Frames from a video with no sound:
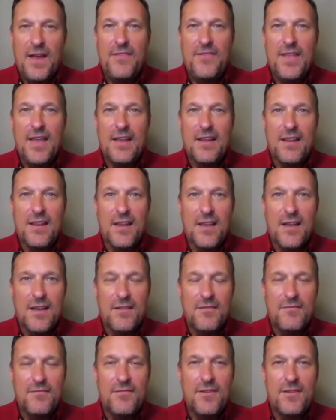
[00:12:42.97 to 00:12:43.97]
that
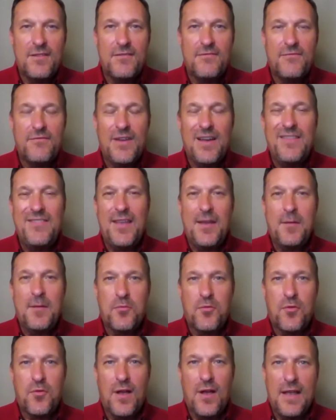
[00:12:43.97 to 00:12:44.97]
love, find that
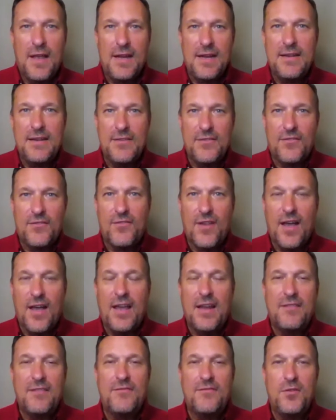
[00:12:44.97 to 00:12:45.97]
pride
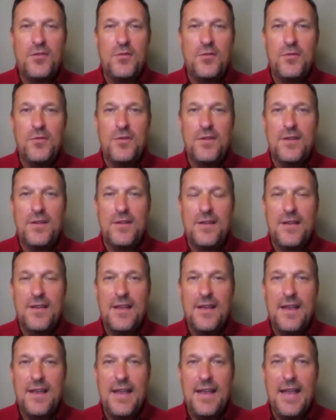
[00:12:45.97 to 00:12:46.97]
inside of you,
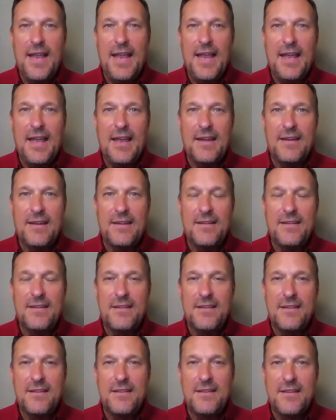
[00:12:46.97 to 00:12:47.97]
and
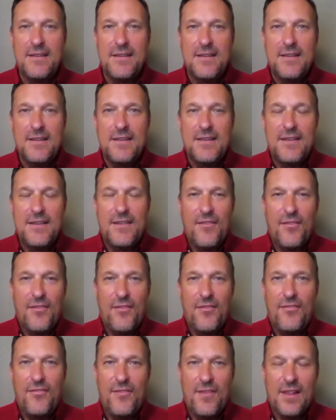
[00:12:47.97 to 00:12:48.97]

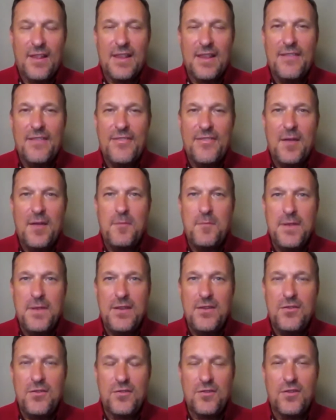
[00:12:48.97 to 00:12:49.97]
let that be
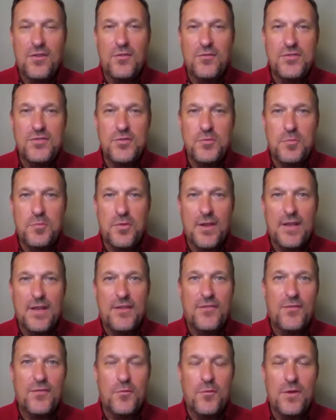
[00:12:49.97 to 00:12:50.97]
your go-to
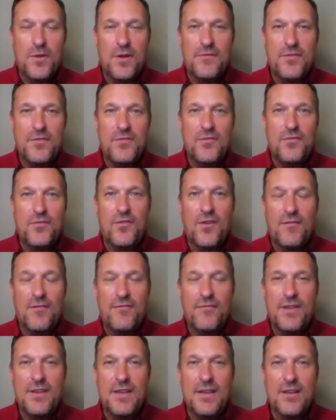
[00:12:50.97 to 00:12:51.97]
place whenever you start
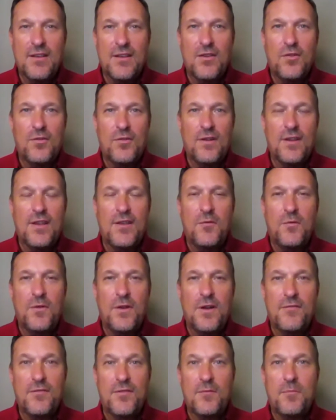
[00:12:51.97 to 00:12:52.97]
feeling lonely,
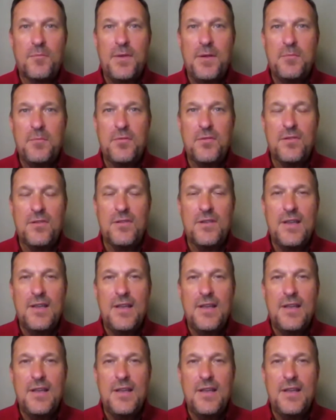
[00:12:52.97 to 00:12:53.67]
whenever people